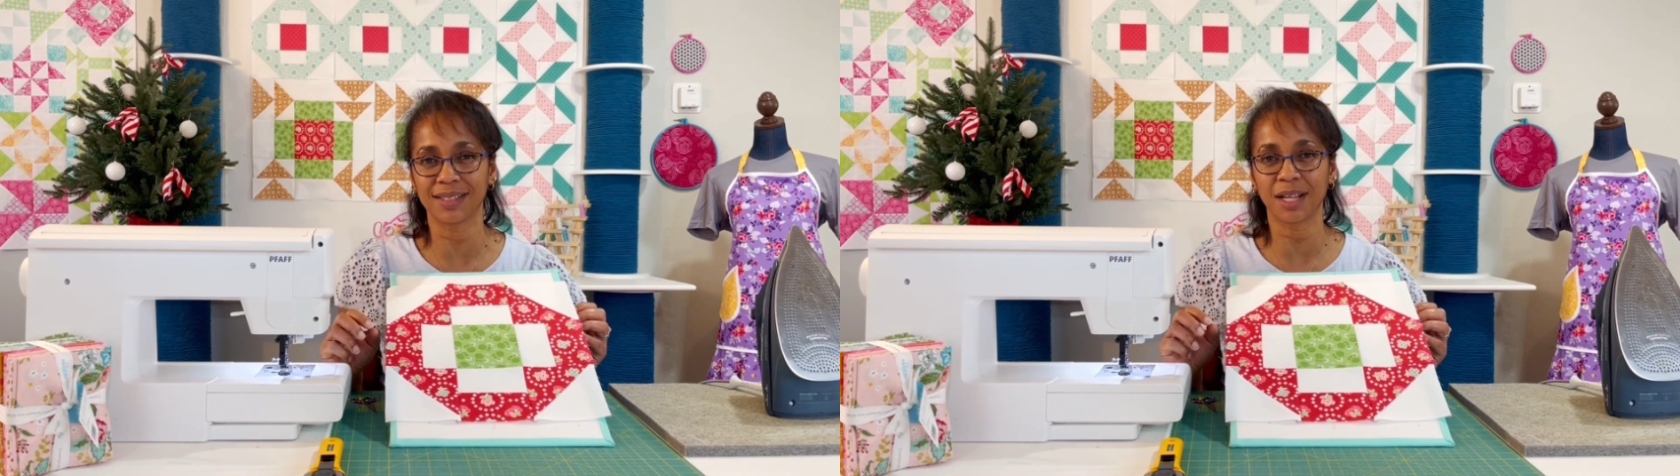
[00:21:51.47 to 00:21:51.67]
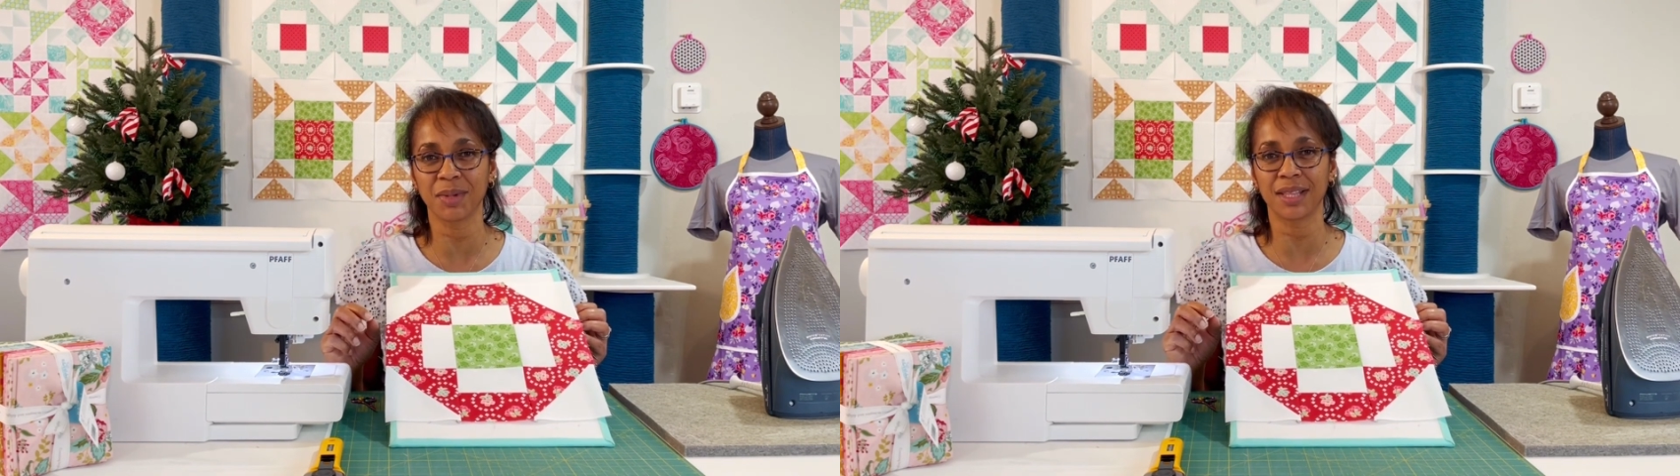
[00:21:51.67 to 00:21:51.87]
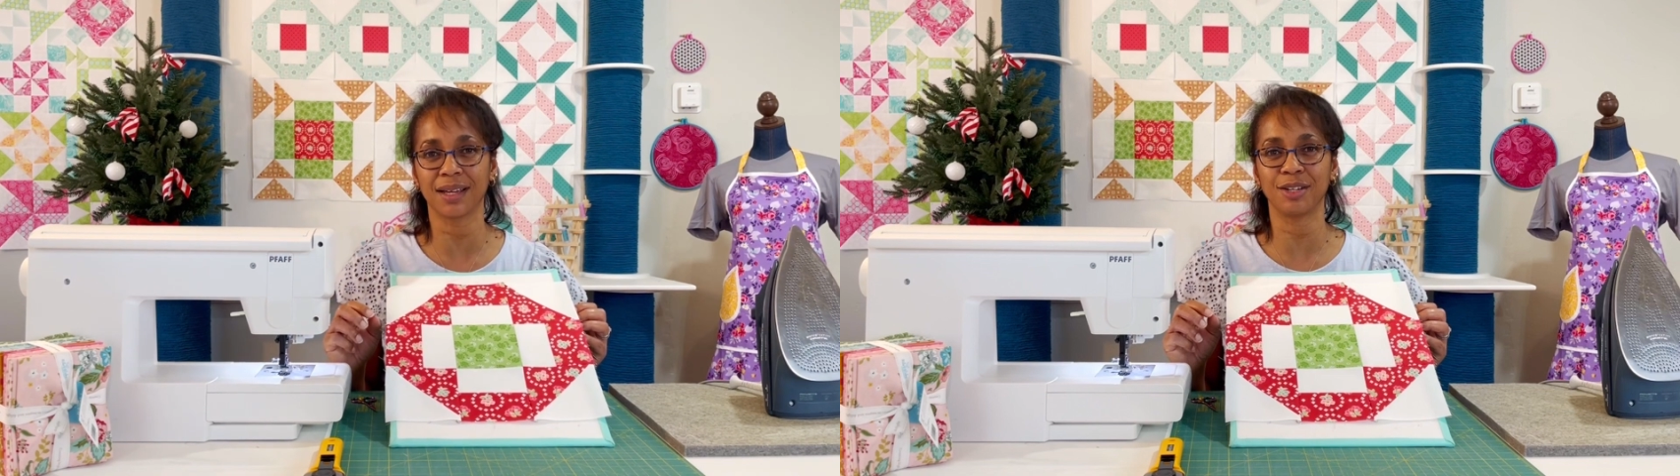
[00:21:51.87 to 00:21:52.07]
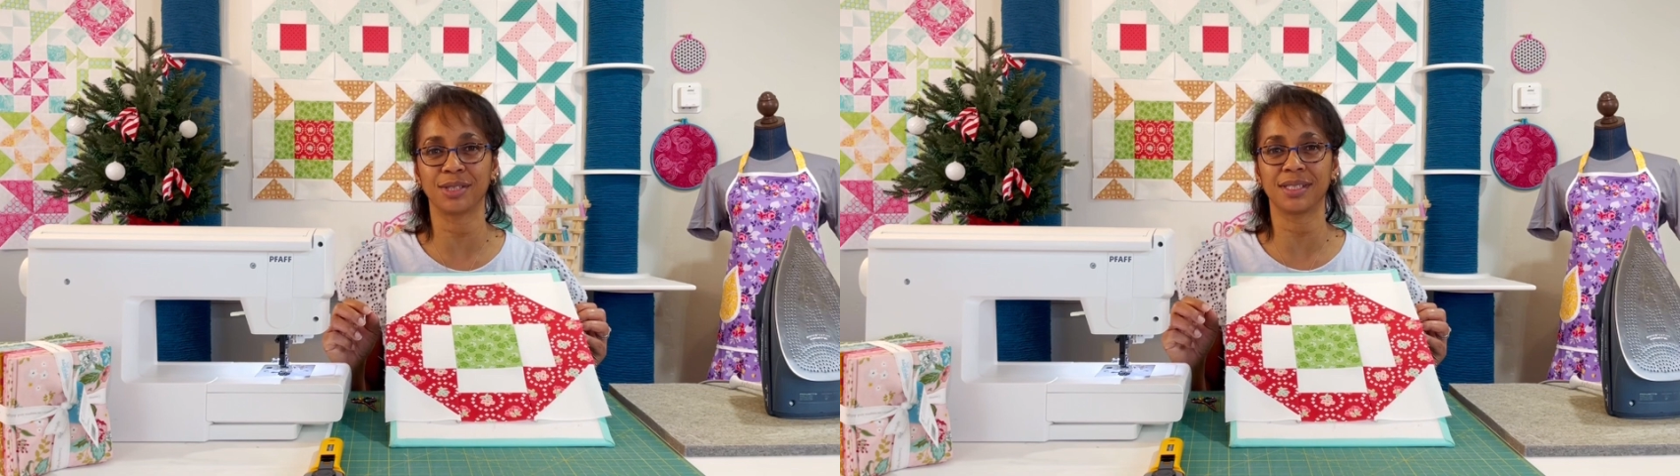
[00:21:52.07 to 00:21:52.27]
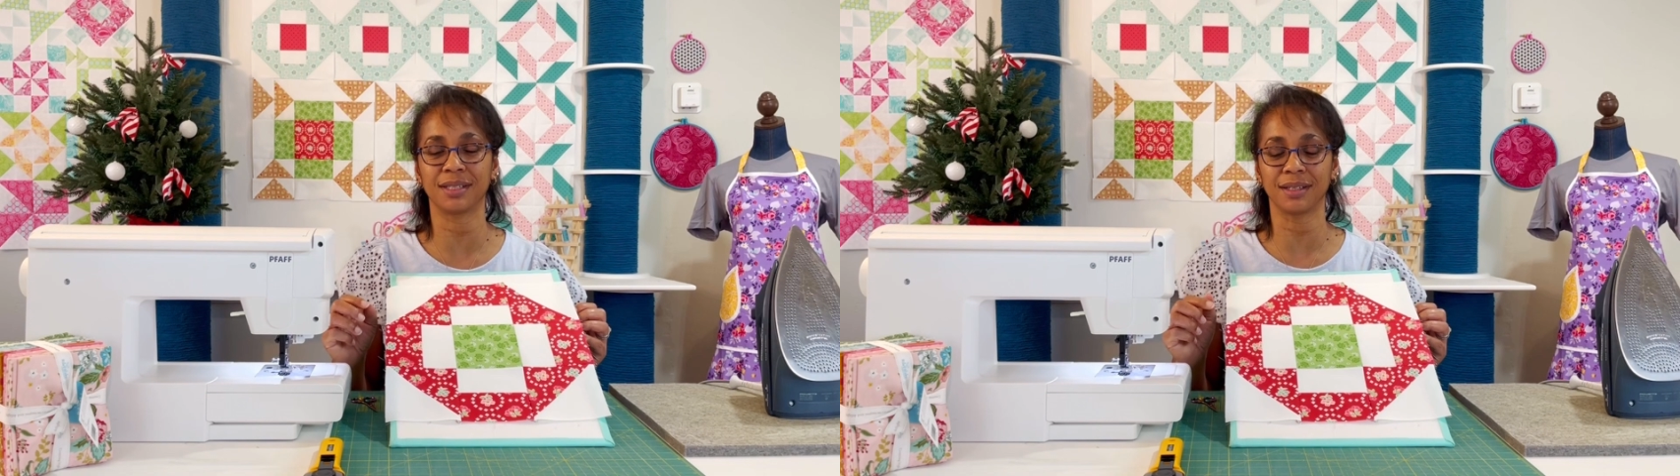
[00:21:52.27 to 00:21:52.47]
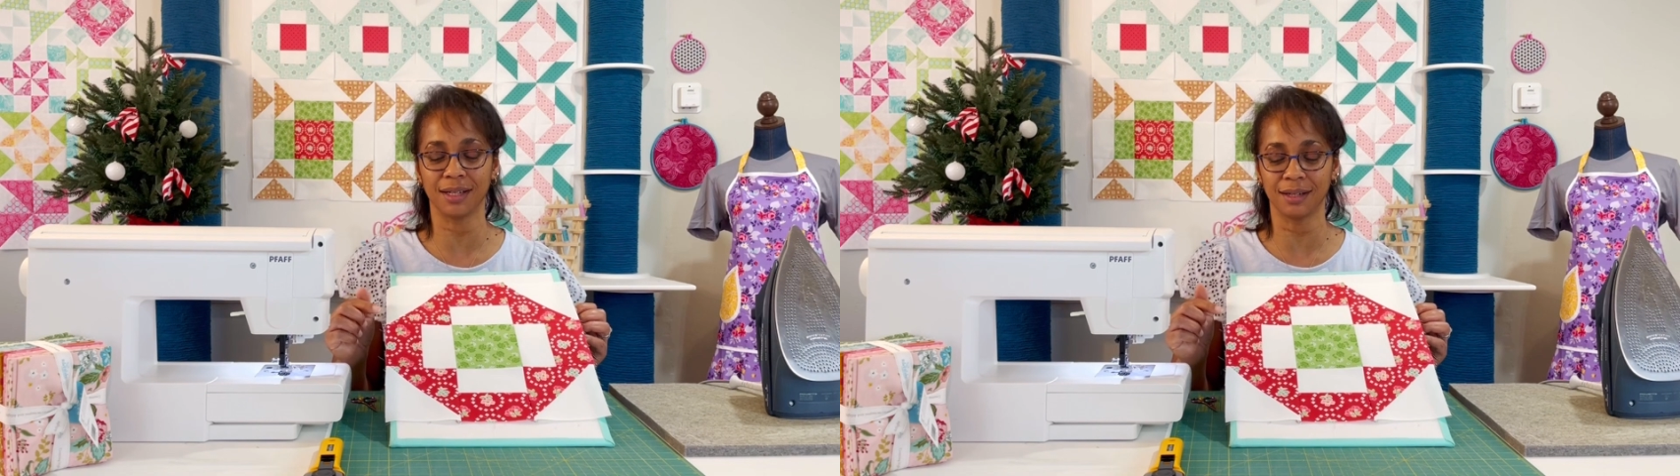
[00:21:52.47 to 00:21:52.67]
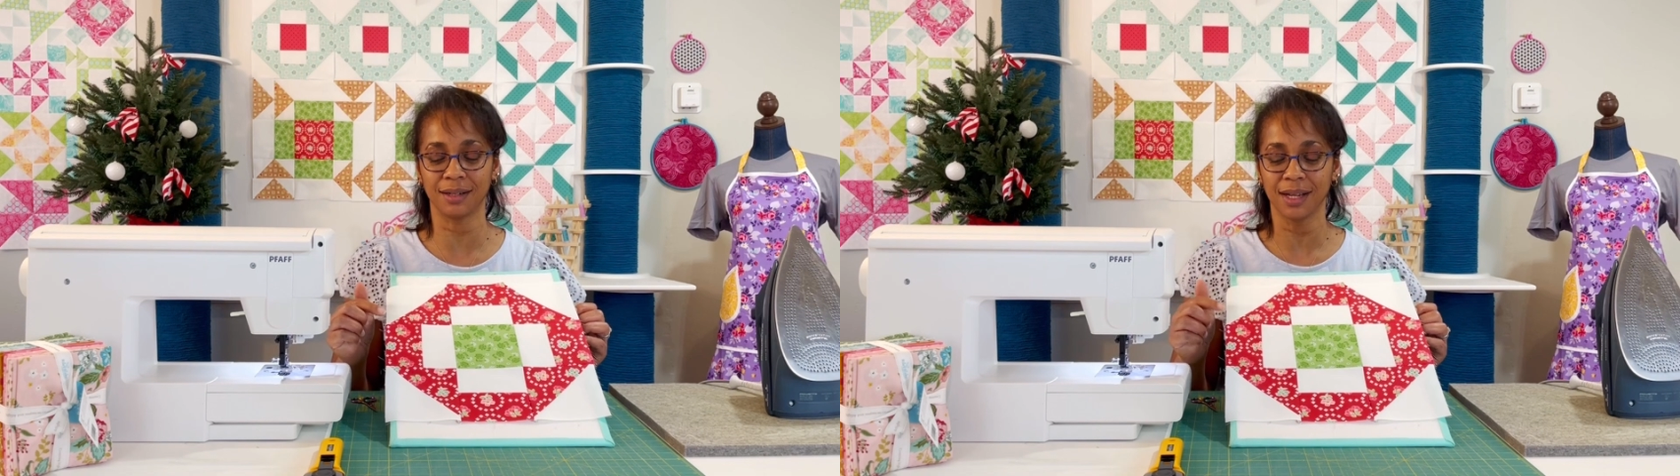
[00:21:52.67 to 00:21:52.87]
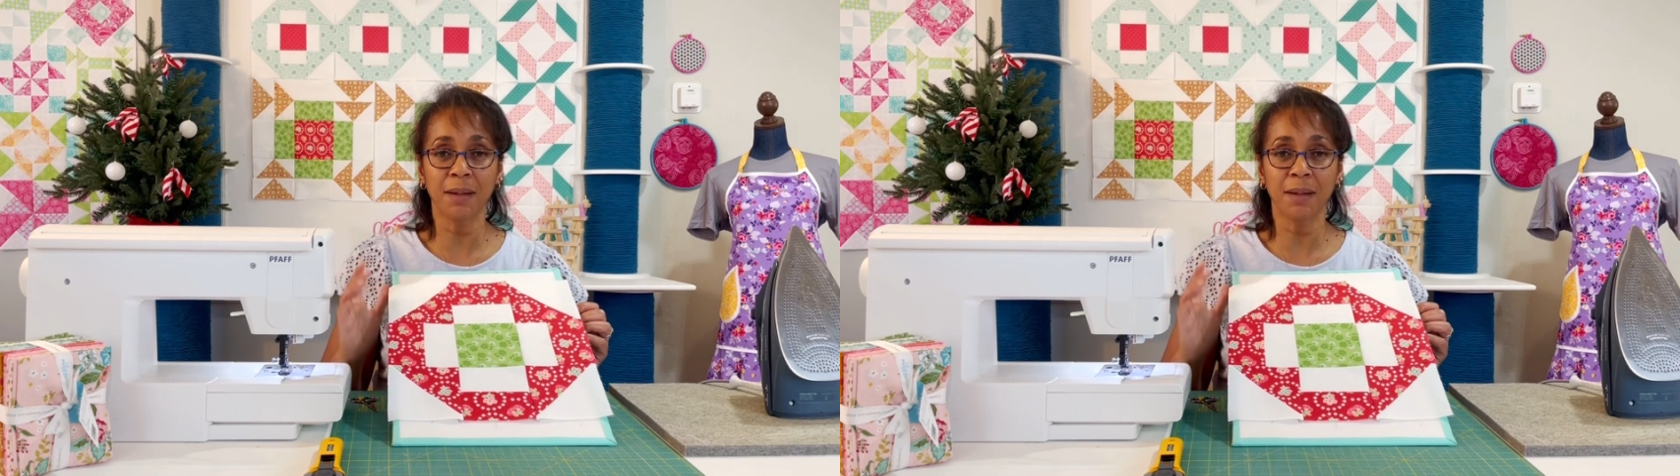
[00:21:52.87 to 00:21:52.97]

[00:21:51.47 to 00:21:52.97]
Tell me that you're still here.